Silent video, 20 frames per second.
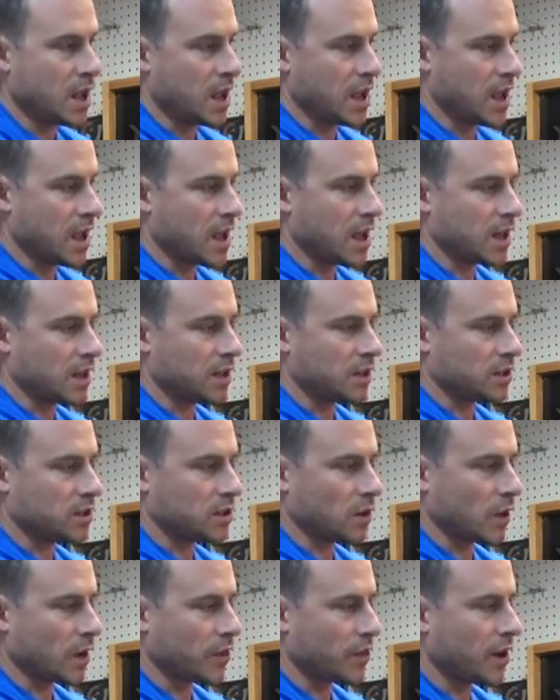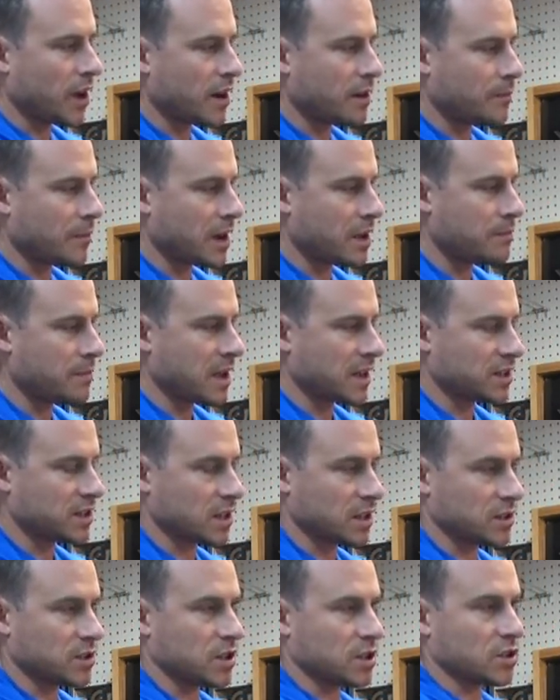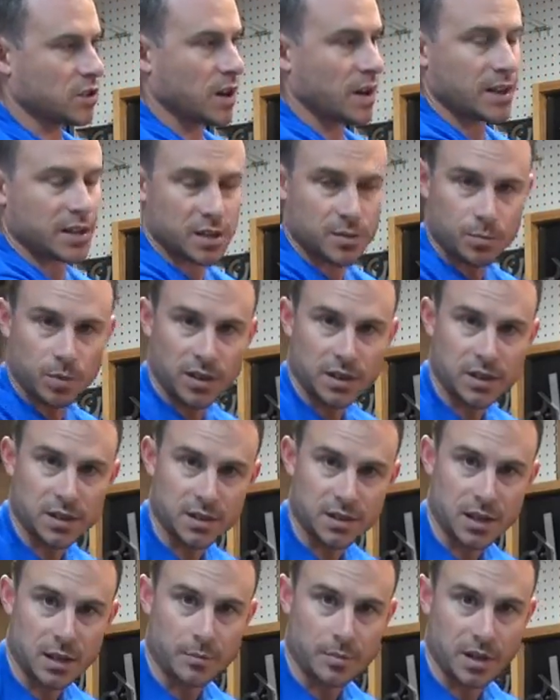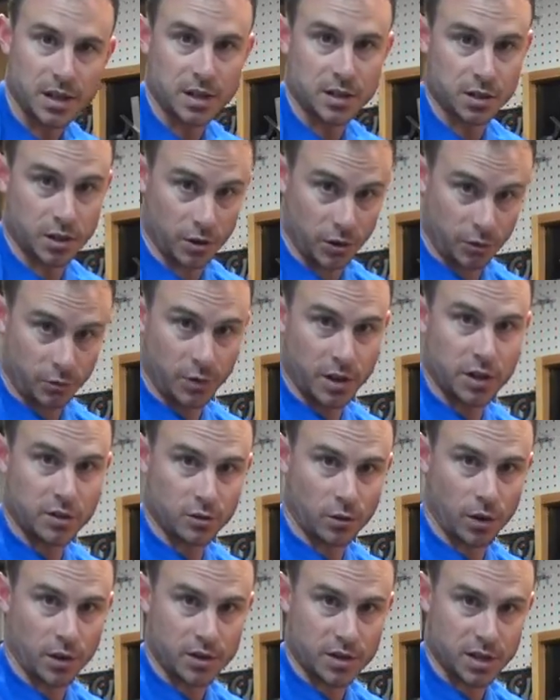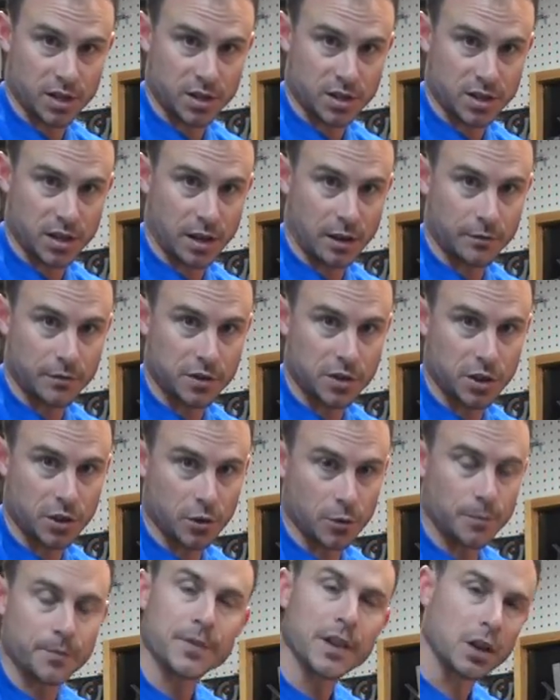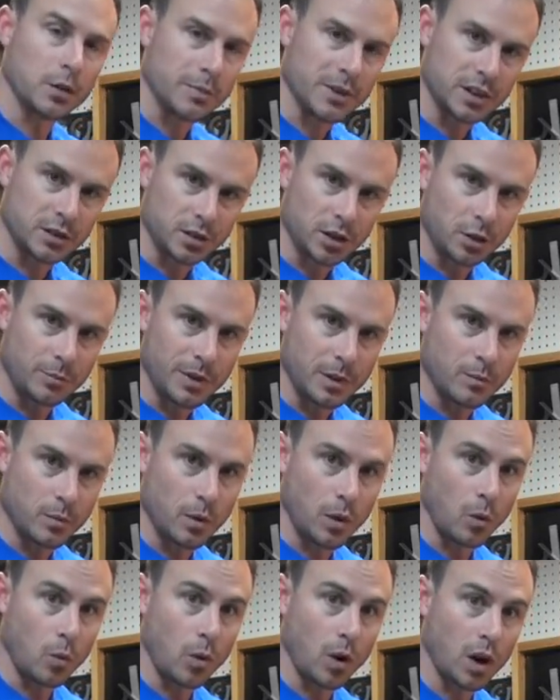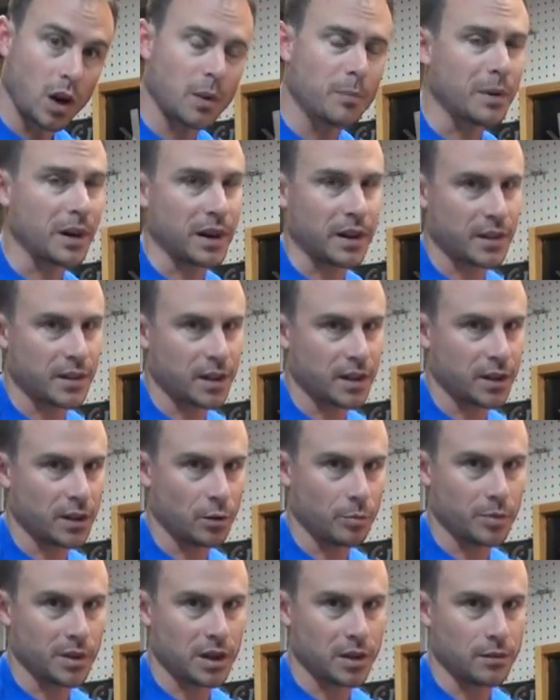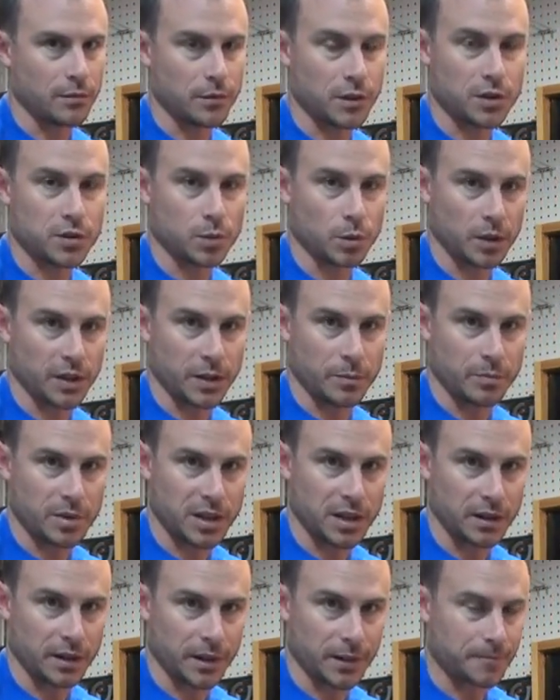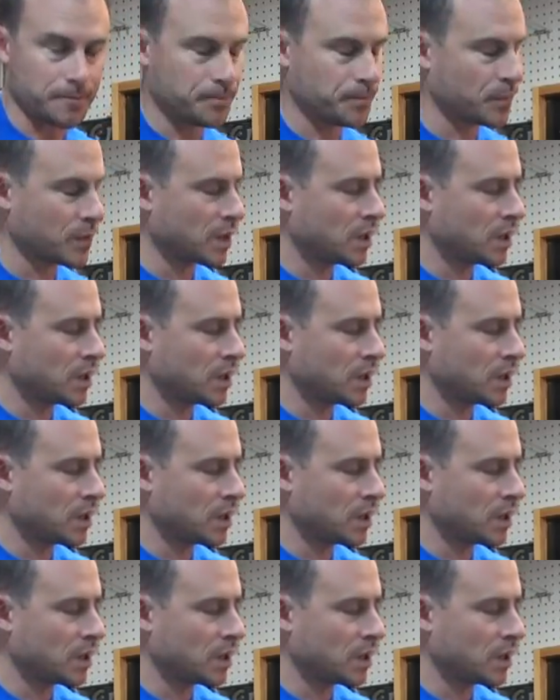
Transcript: And so I thought it might make sense to try to split this up into three drawers instead of two. It'll be a little bit more work, but I think it'll be visually appealing.